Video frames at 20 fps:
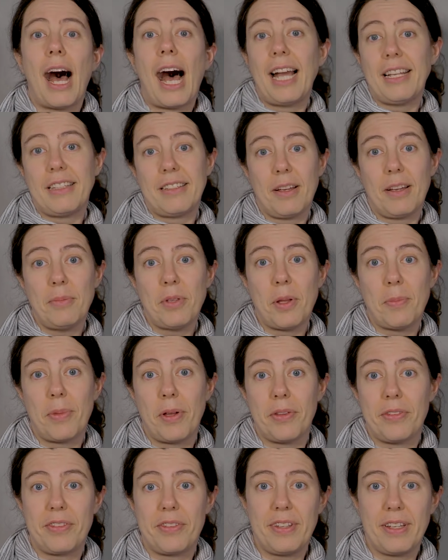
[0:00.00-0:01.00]
Item
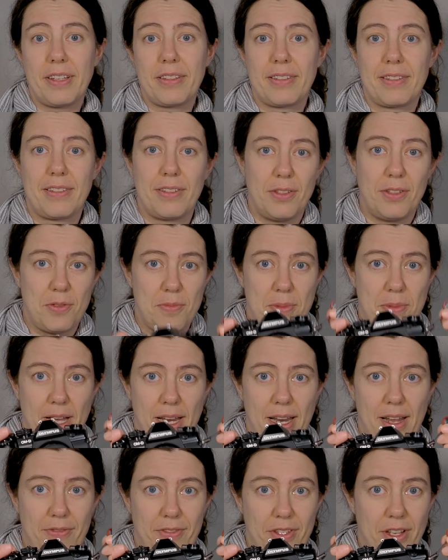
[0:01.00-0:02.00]
number 6, you
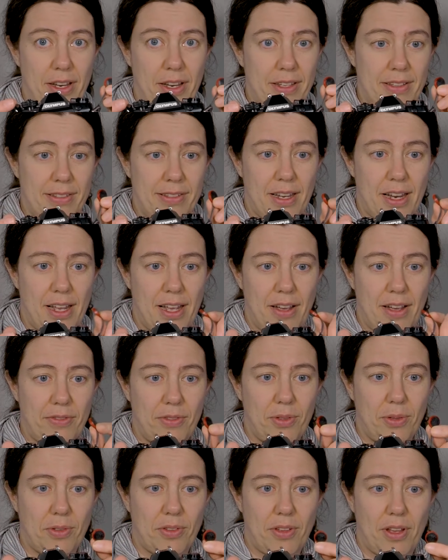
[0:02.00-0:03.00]
might have noticed that I
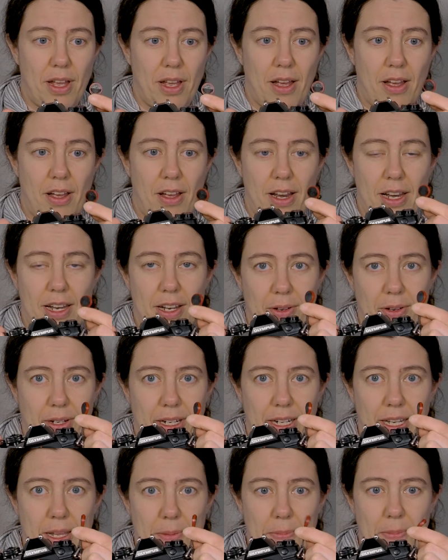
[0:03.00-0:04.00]
have those little
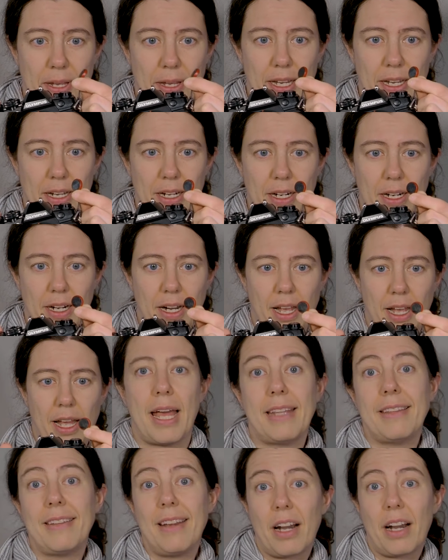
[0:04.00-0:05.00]
clip here,
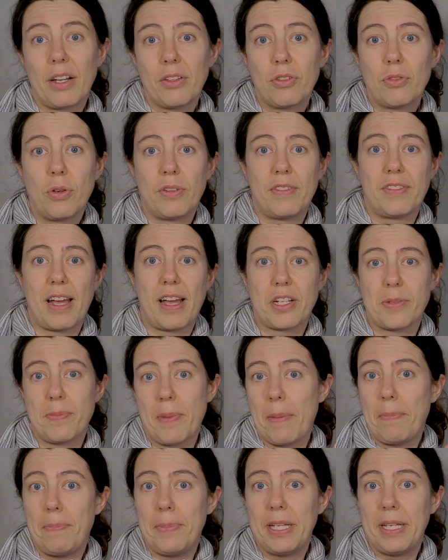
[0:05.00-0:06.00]
and they are to attach
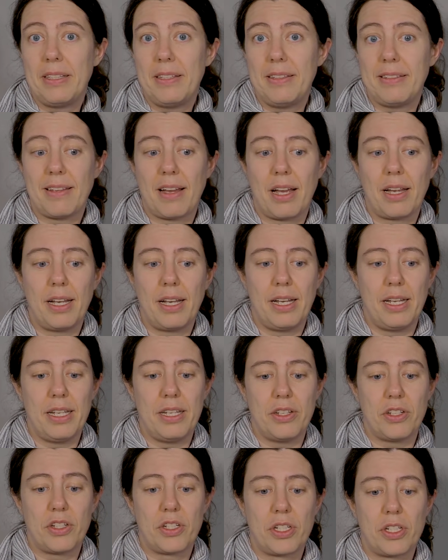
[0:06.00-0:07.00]
my Peakdesign
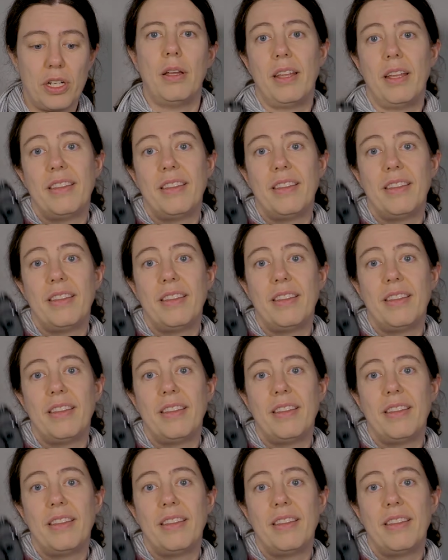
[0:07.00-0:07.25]
leash.